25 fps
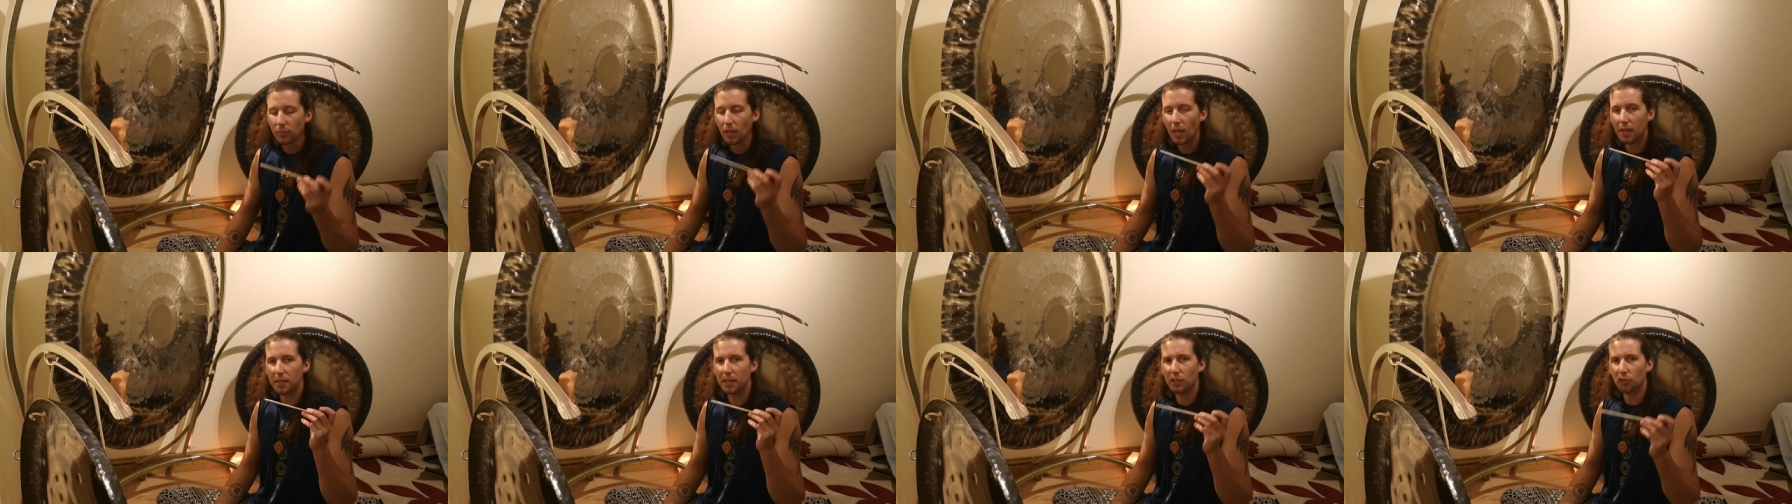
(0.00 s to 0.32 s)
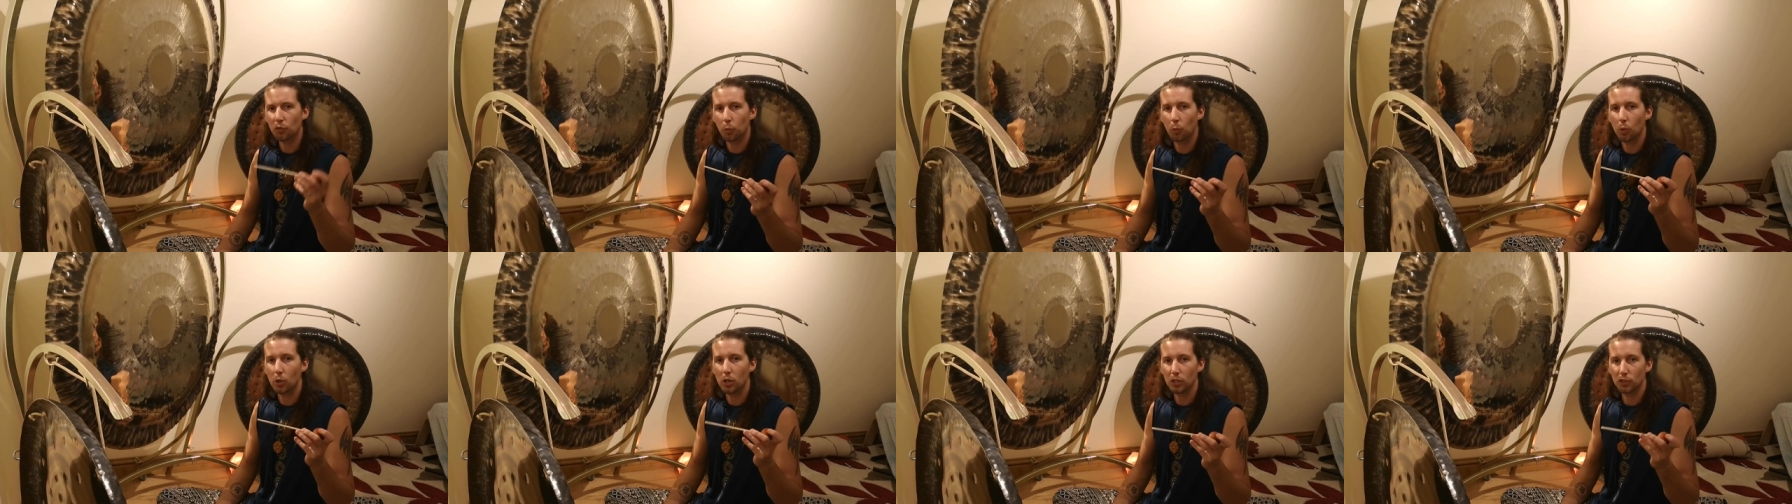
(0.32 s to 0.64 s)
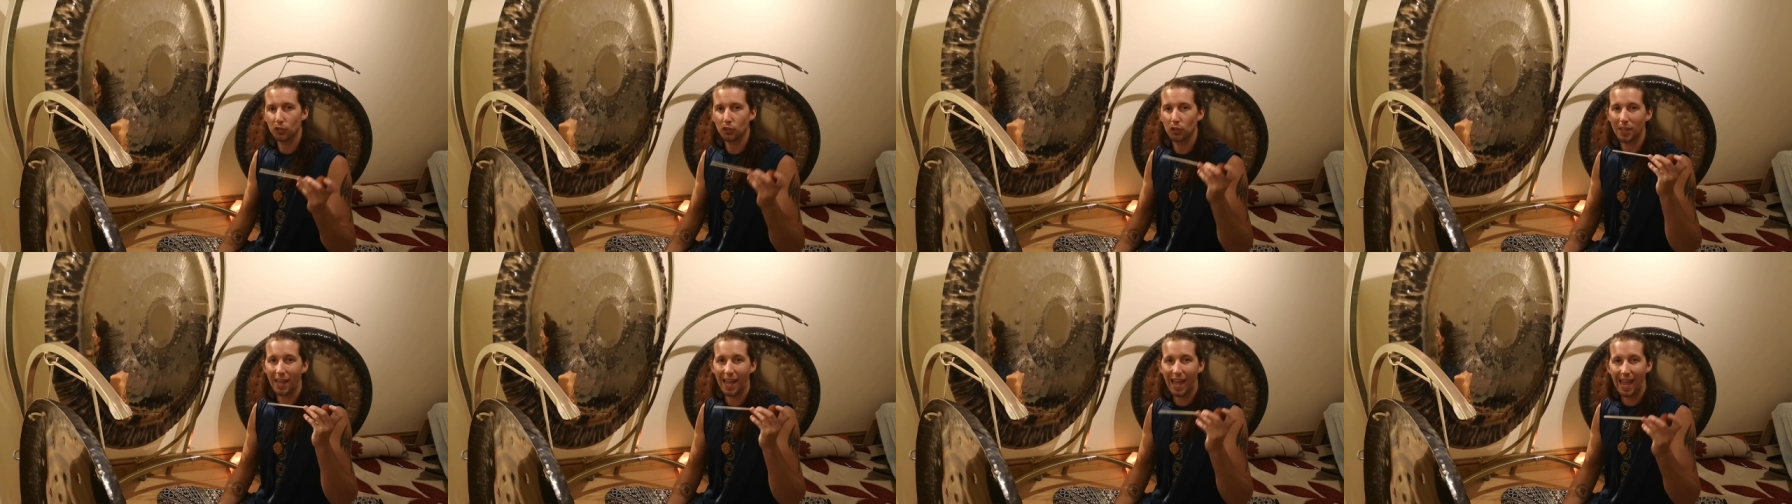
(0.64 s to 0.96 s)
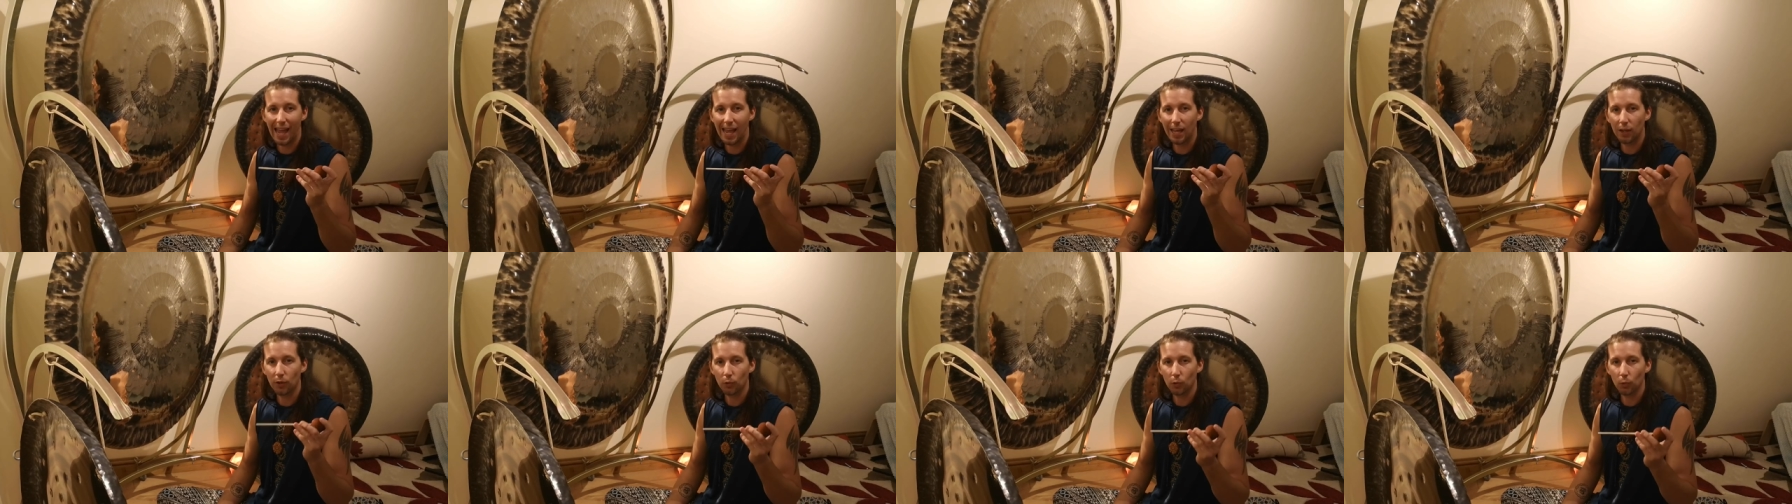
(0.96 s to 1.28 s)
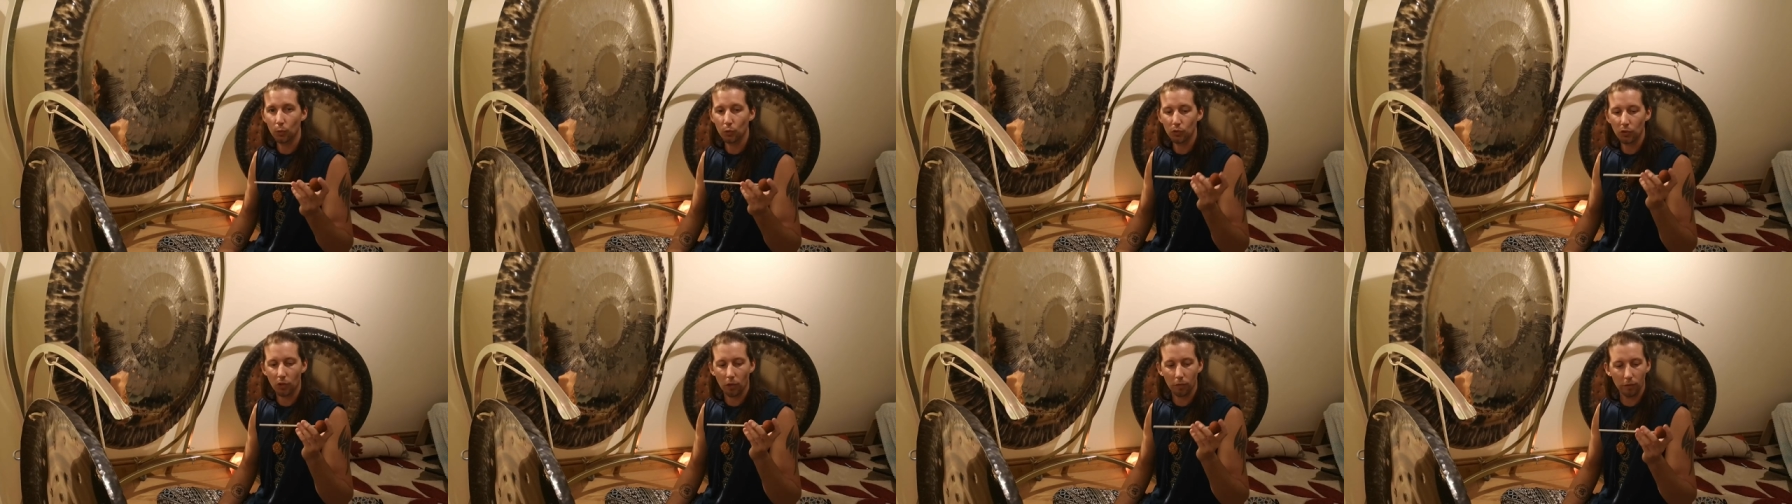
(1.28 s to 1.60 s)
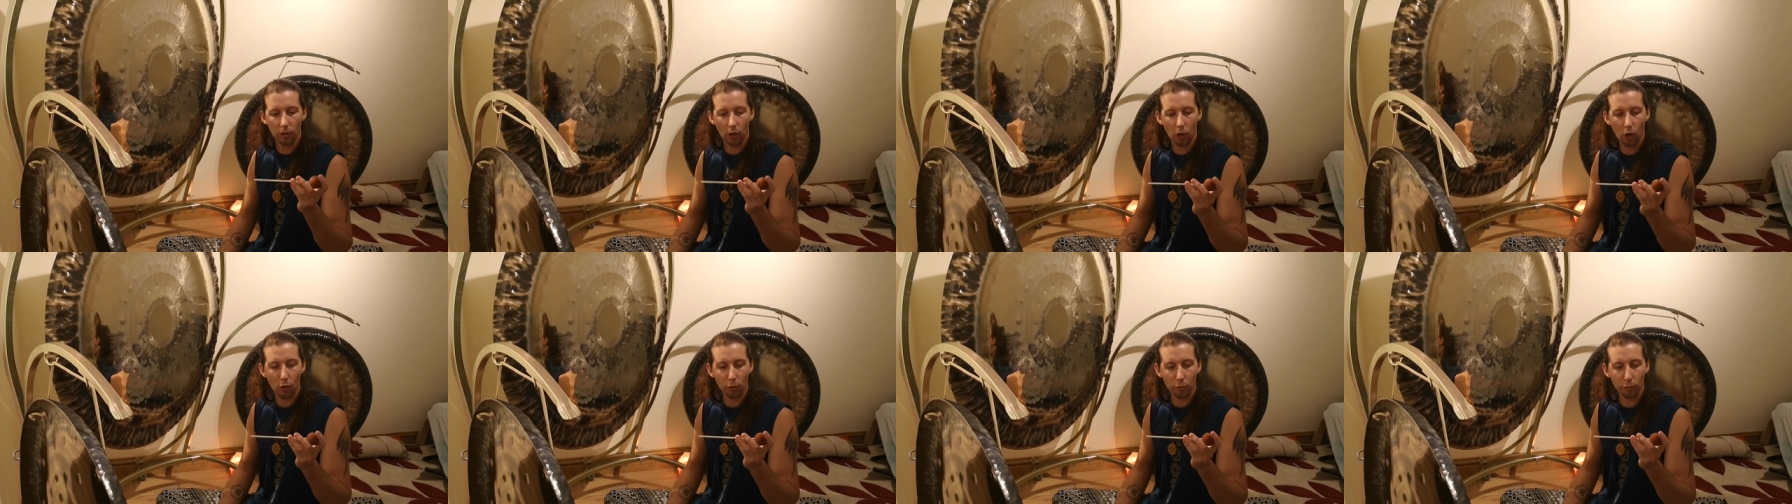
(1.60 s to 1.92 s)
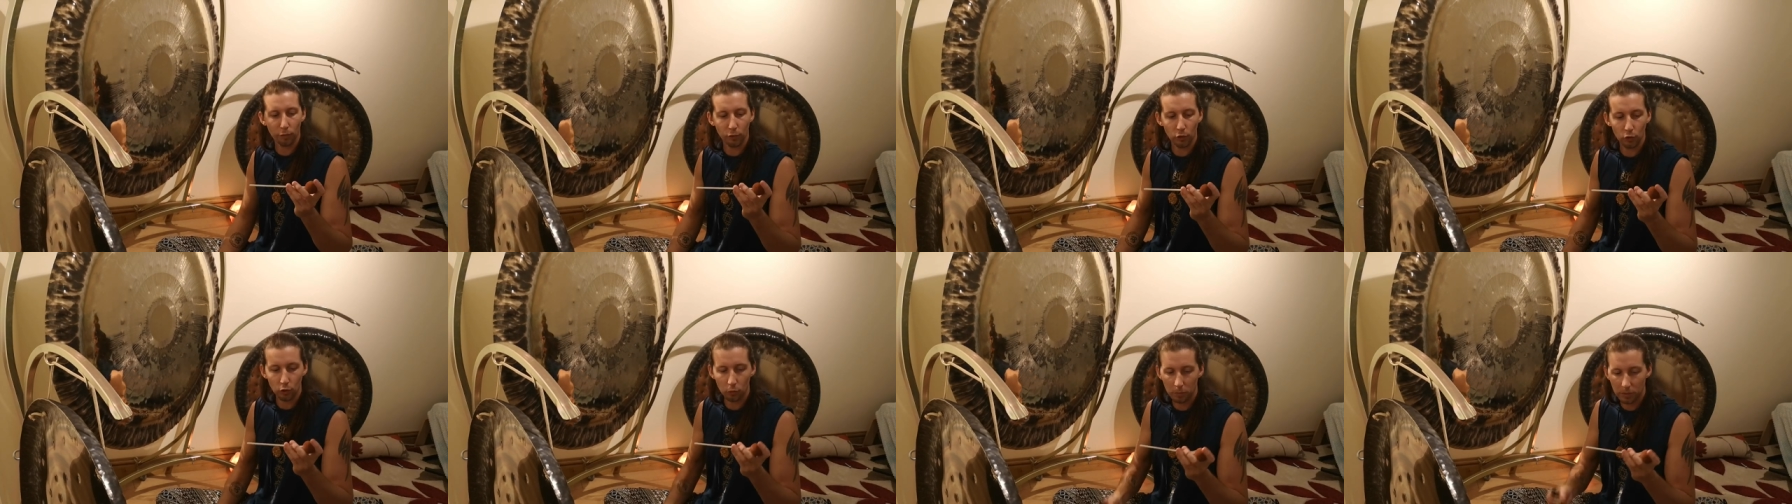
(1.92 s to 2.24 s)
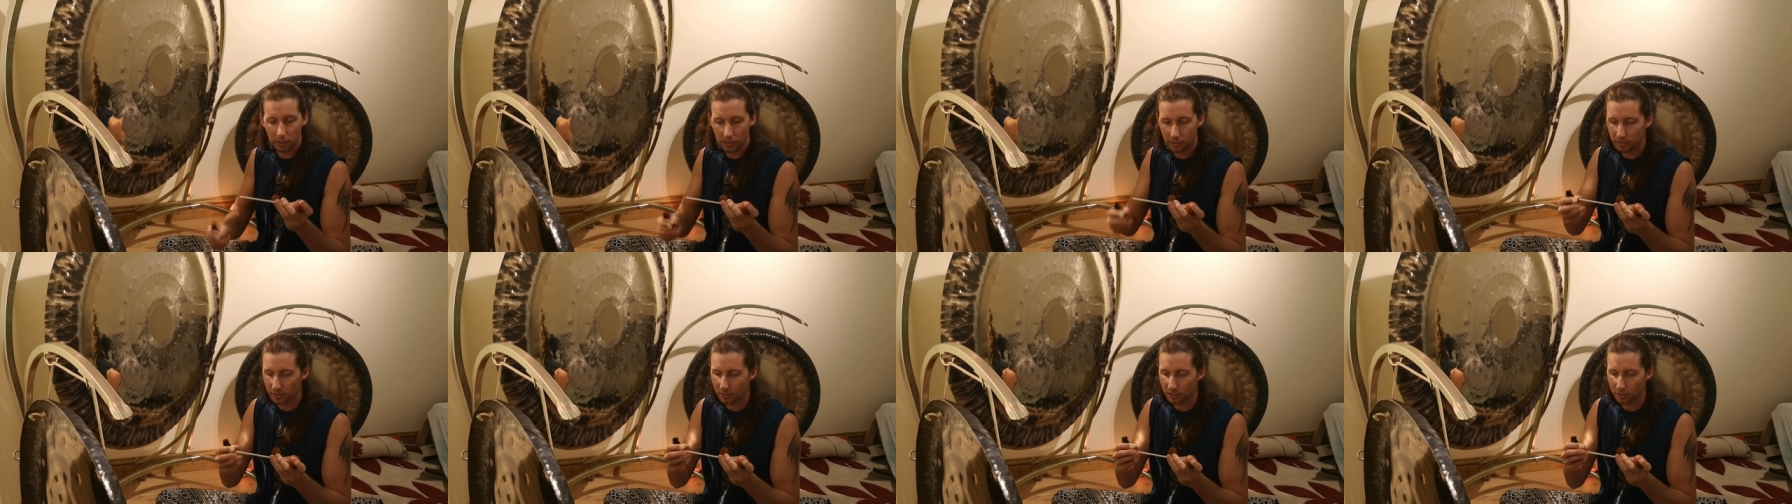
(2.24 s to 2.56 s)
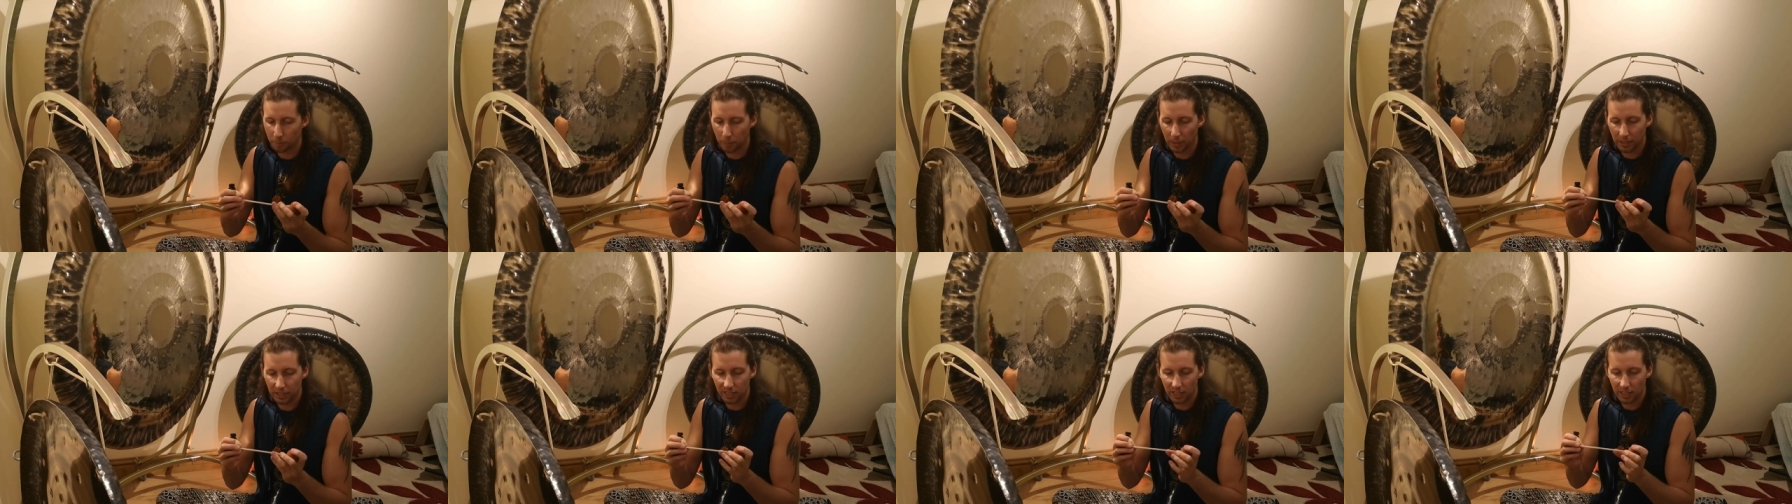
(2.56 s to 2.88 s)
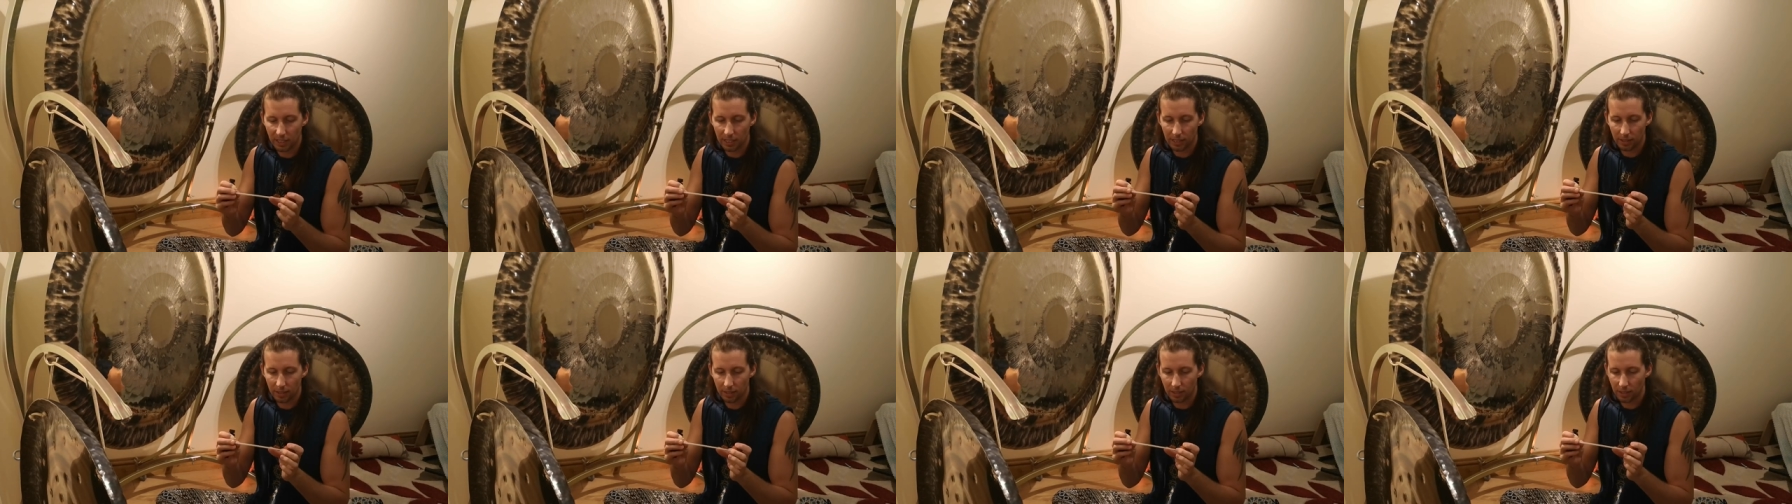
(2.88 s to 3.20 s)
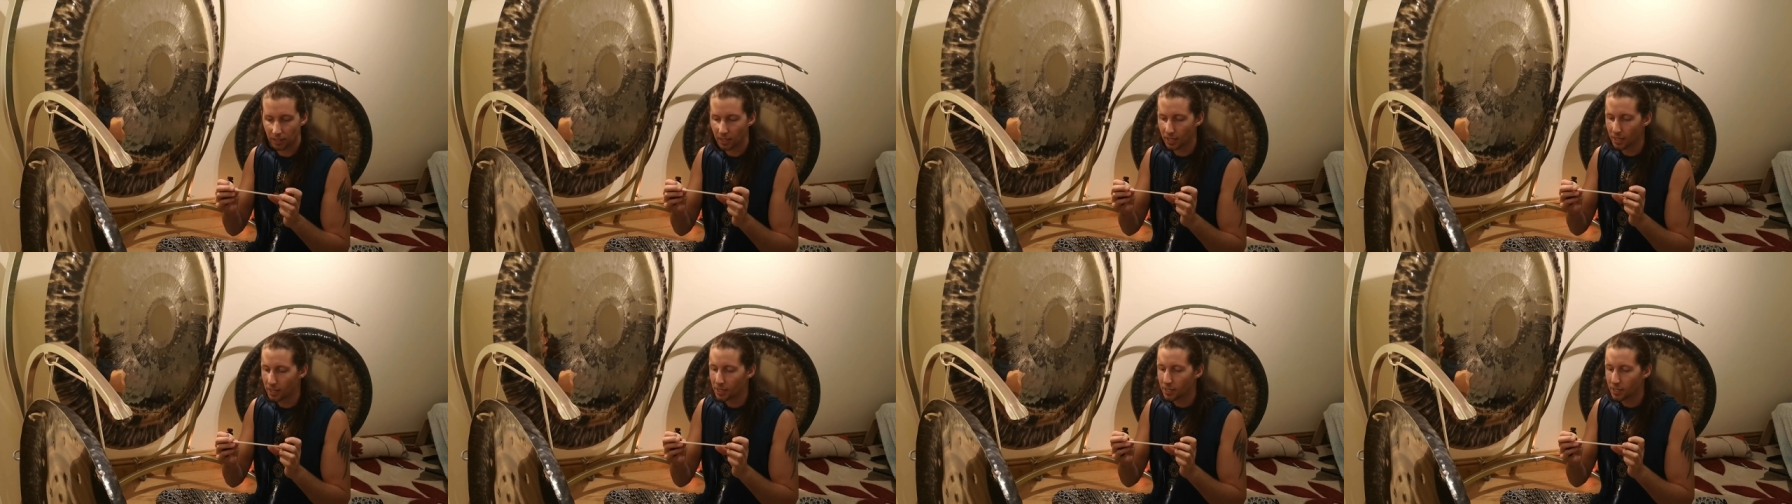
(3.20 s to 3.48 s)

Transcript: And this works on the handles of a lot of flumies, especially the